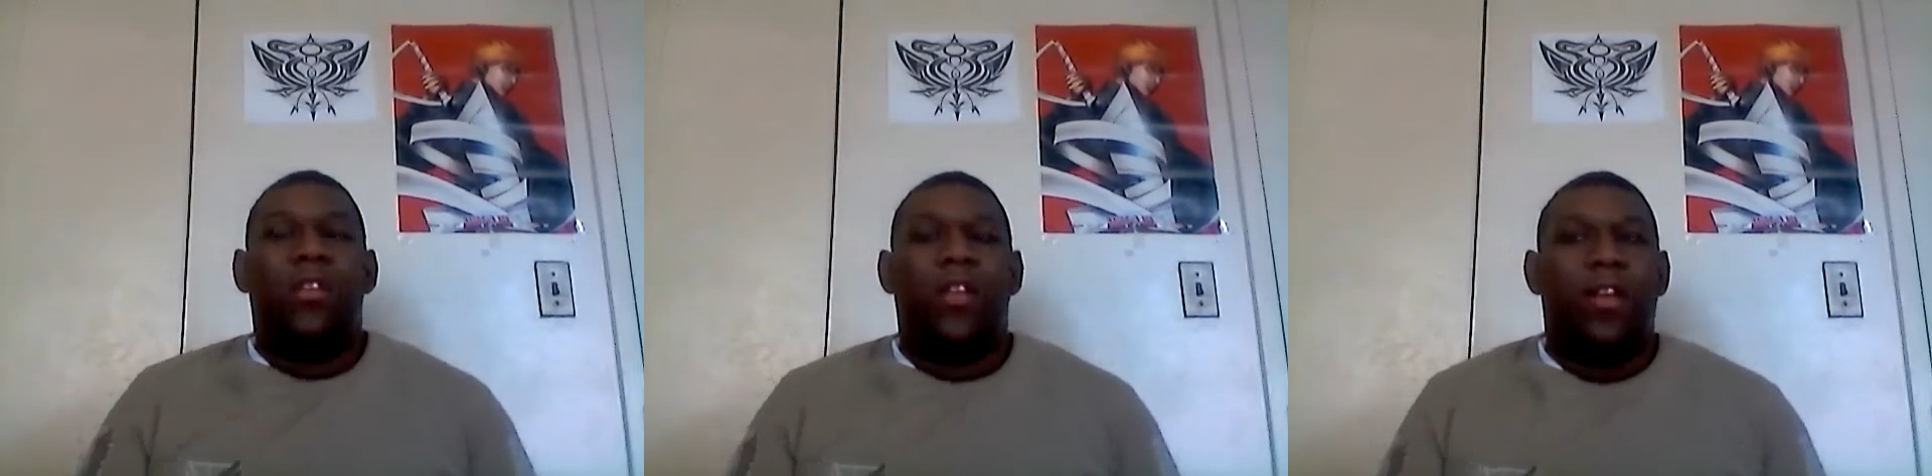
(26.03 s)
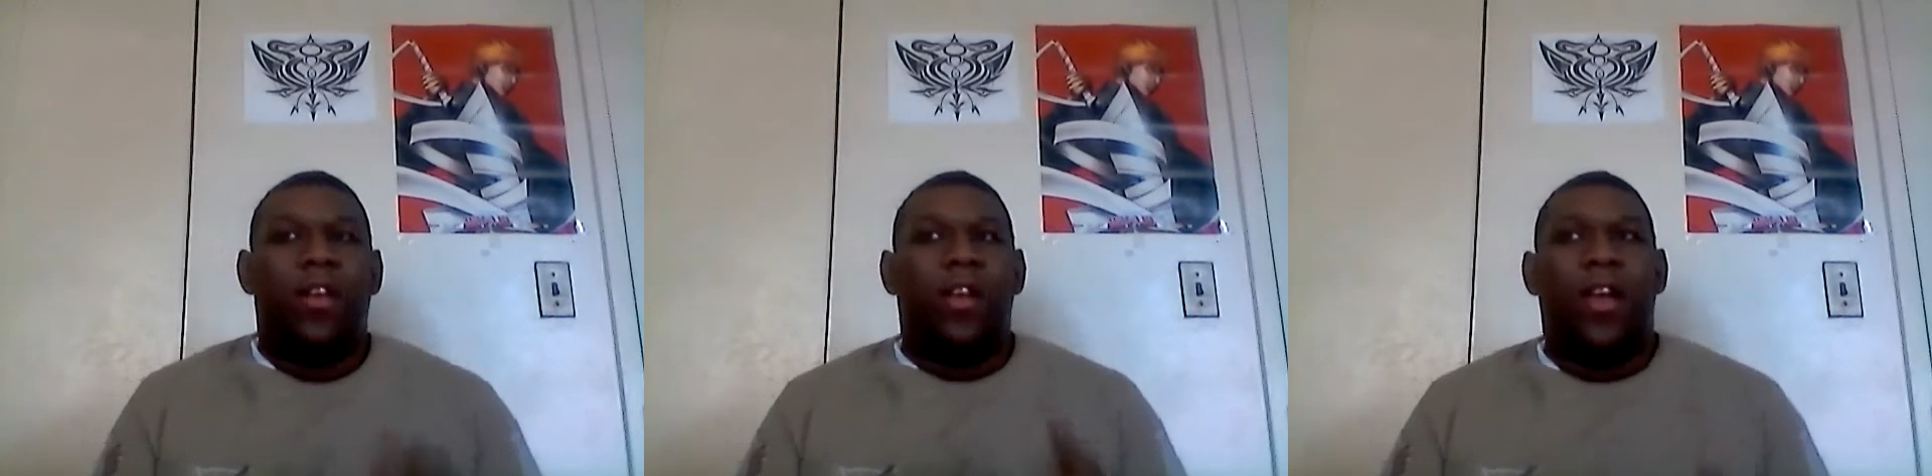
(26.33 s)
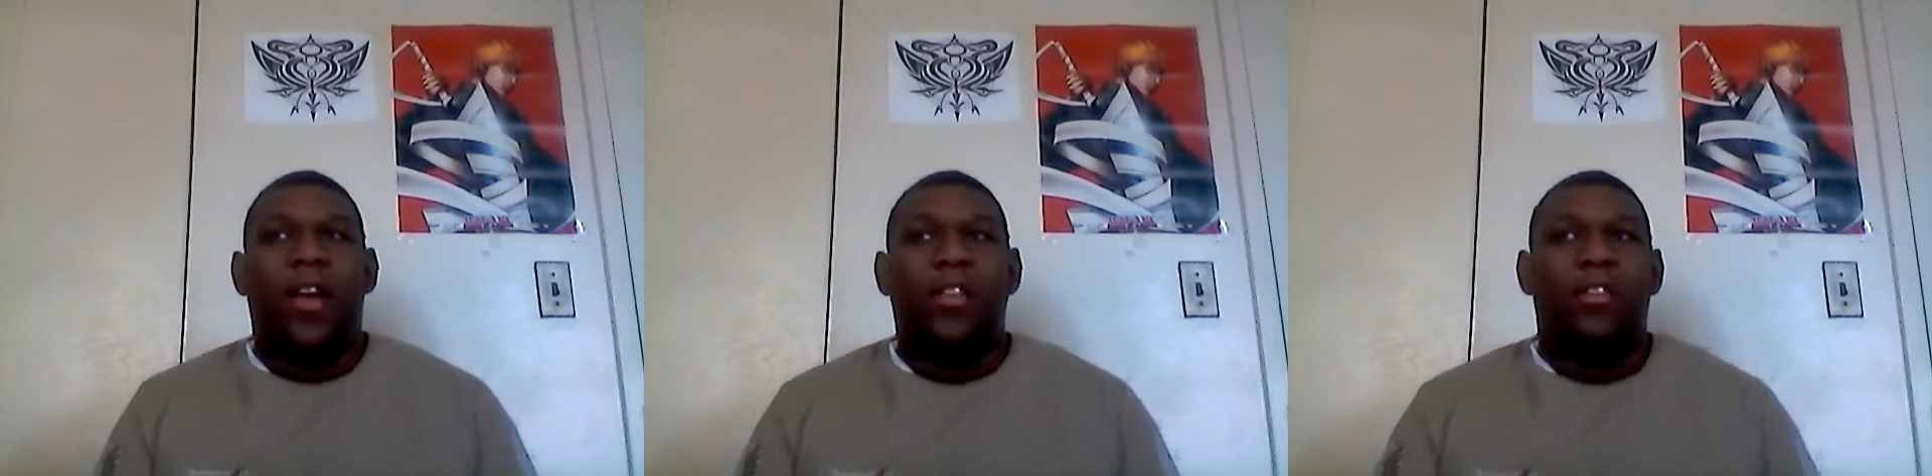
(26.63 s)
the
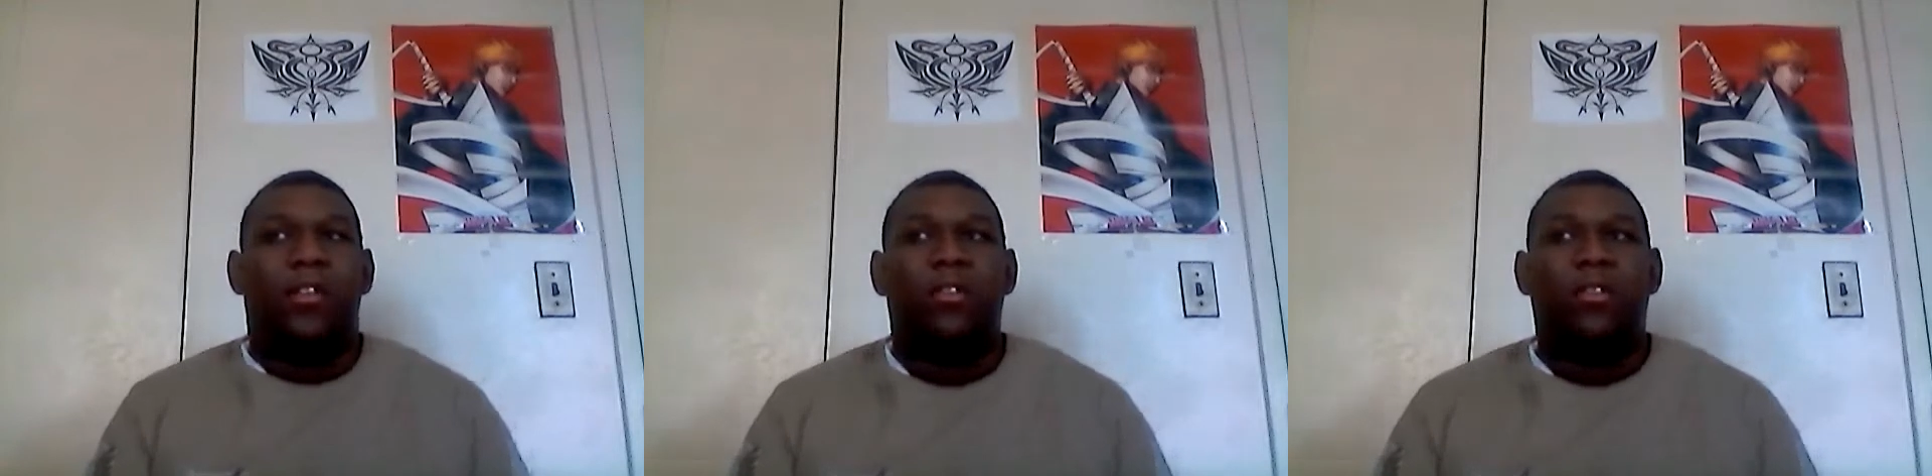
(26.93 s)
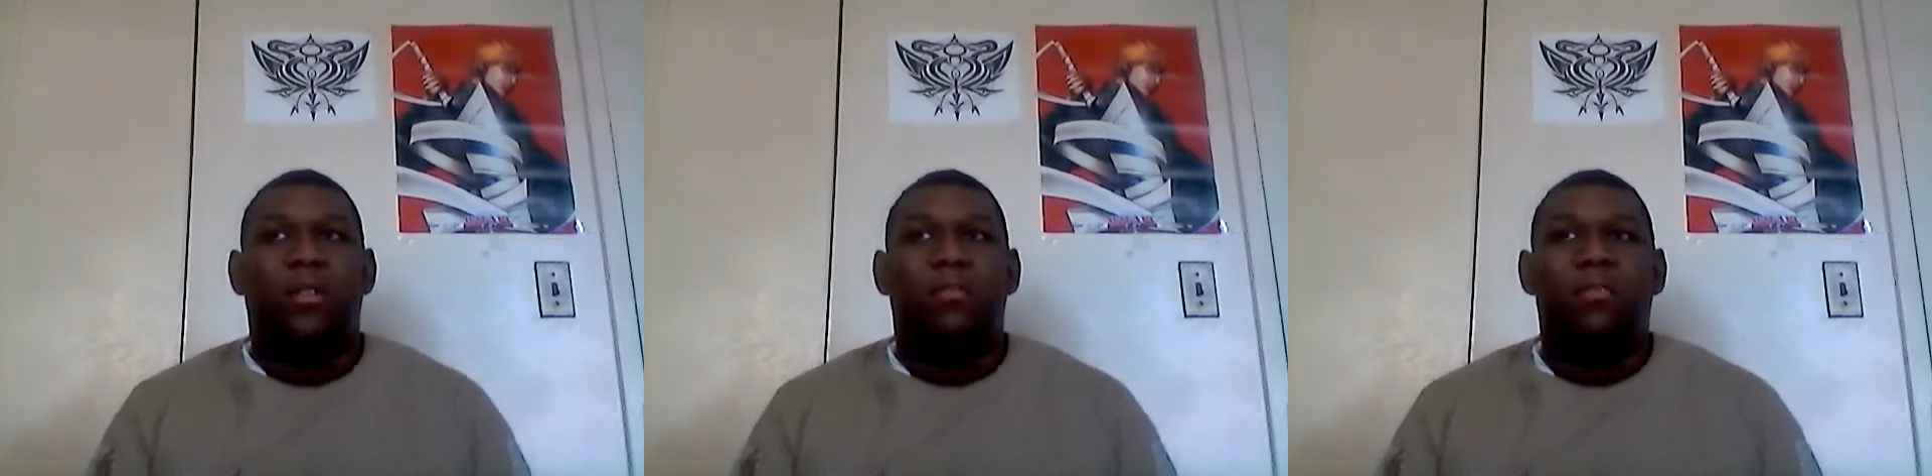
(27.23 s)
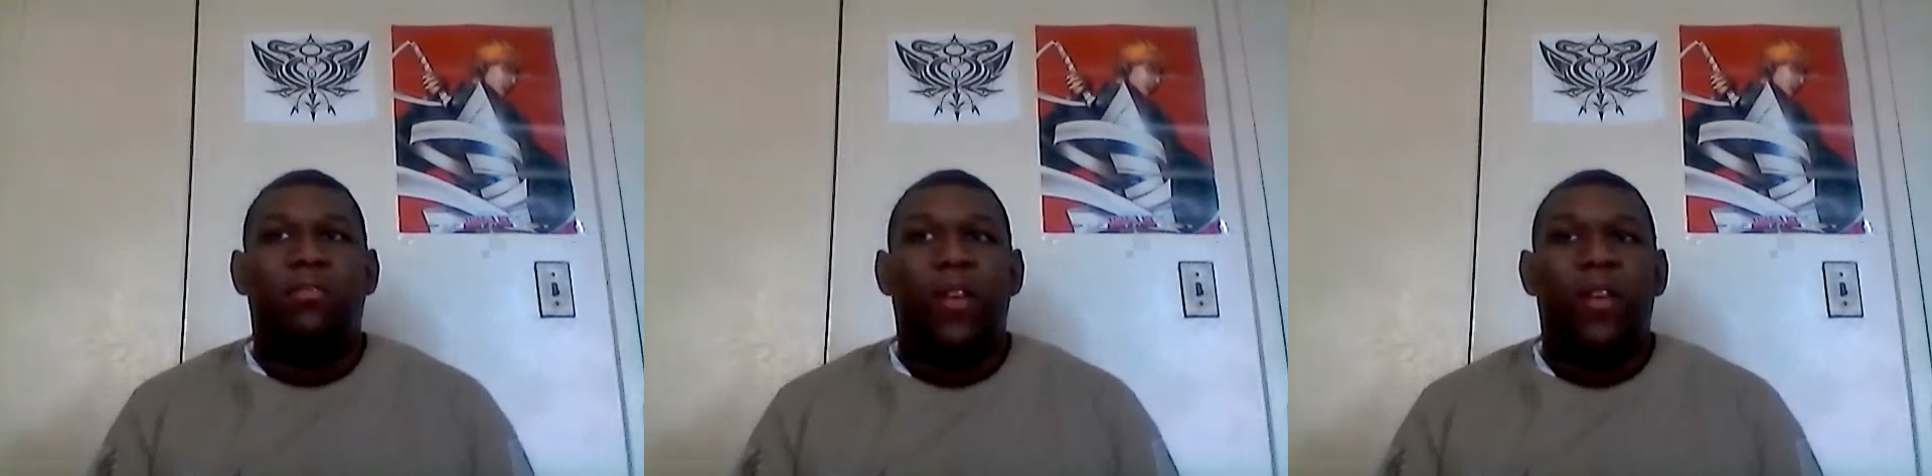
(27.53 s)
last Naruto the
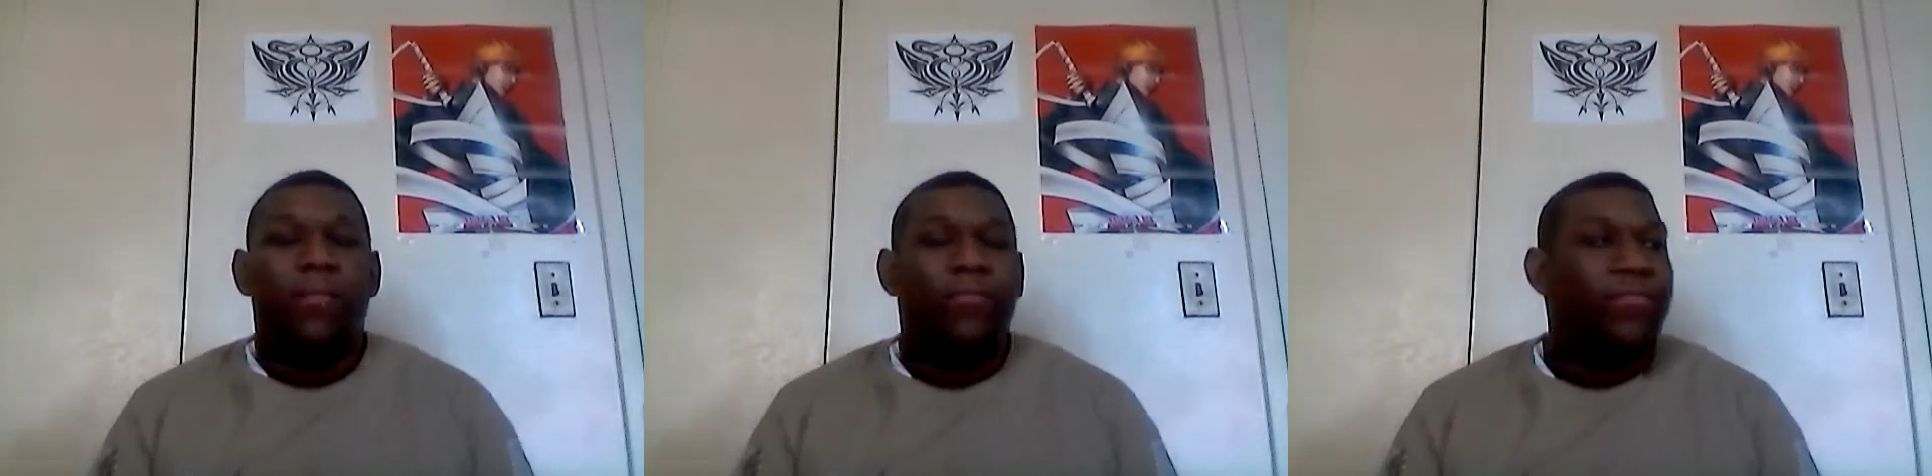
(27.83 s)
movie.